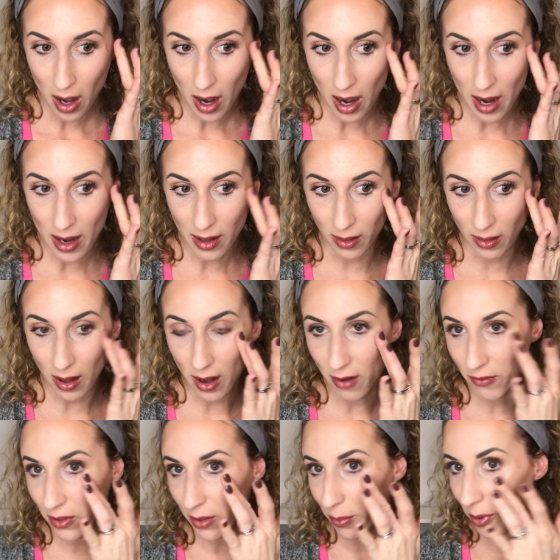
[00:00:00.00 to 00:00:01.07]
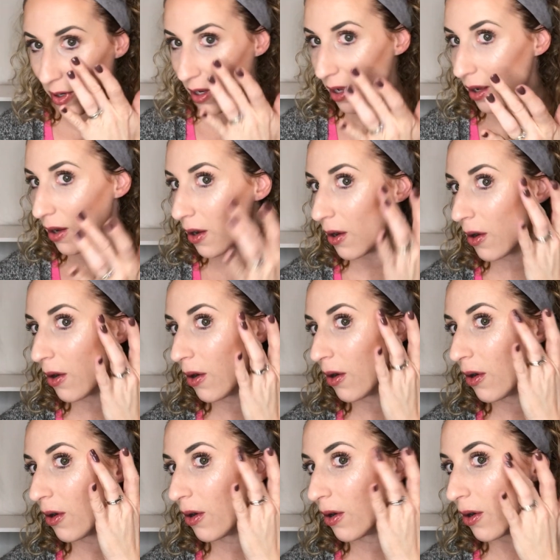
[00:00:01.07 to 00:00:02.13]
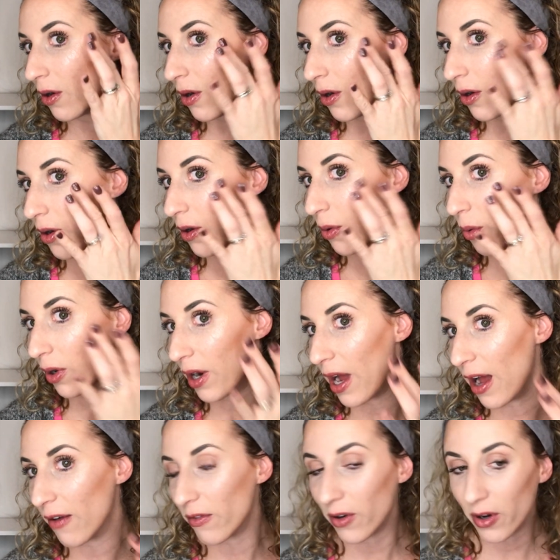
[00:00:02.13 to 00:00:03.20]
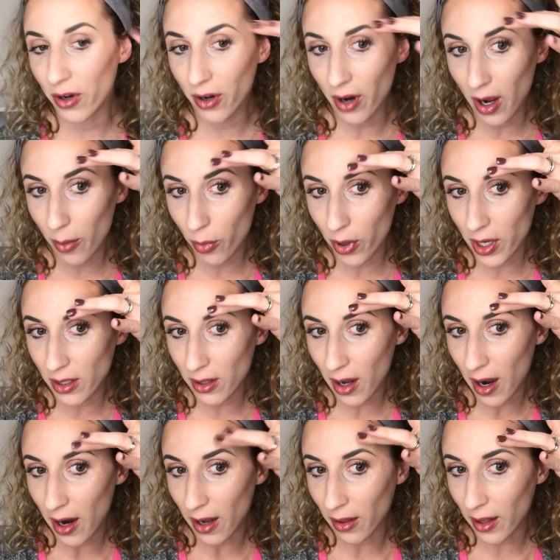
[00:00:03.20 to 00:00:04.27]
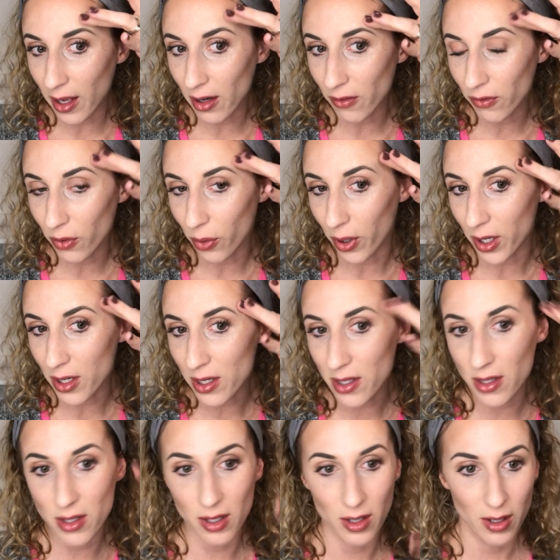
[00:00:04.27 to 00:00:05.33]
I love to put it wherever I'm wanting to highlight, of course.